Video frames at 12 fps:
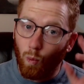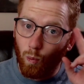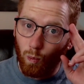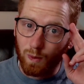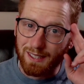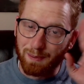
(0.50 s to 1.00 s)

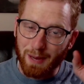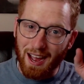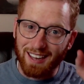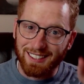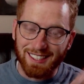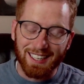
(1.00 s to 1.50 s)
What's up,
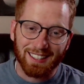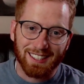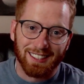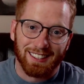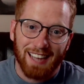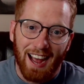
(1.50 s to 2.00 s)
guys?
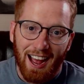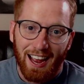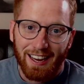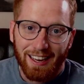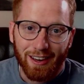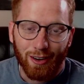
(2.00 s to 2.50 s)
Destin Ty
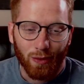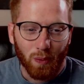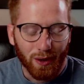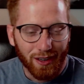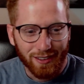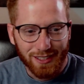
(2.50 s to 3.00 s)
here. We're
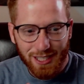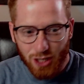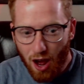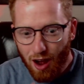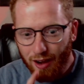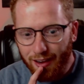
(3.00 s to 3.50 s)
going to
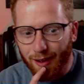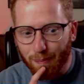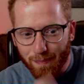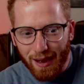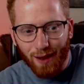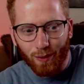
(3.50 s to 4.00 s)
talk
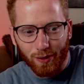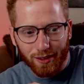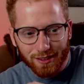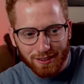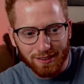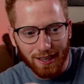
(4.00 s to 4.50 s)
about
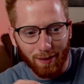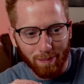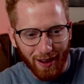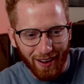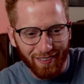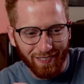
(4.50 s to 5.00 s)
some
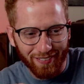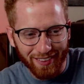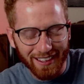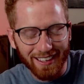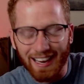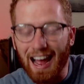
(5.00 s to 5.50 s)
of
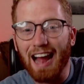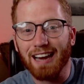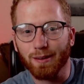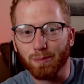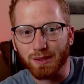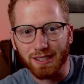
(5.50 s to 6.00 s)
the
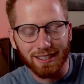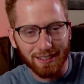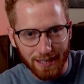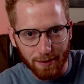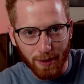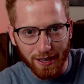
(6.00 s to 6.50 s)
items in
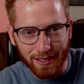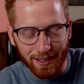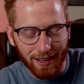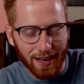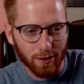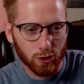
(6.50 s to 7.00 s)
Dead by
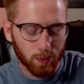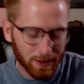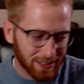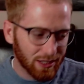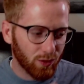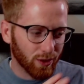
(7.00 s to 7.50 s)
Daylight,
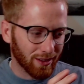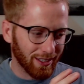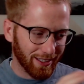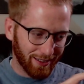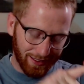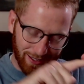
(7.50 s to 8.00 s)
specifically
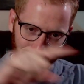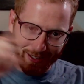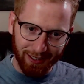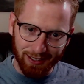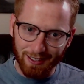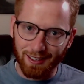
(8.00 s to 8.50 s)

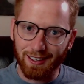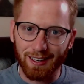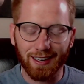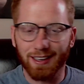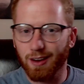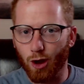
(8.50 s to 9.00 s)
the
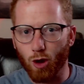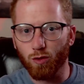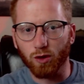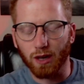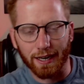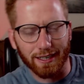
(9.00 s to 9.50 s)

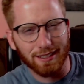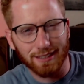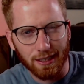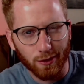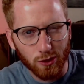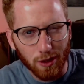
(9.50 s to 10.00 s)
overlay, because I
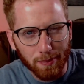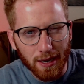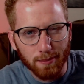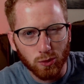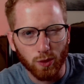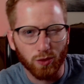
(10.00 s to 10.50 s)
know
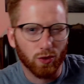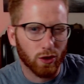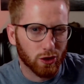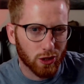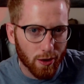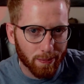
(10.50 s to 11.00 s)
sometimes when you first
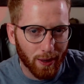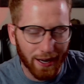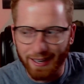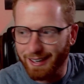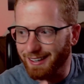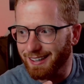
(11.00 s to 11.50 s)
start
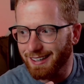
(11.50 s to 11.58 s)
playing,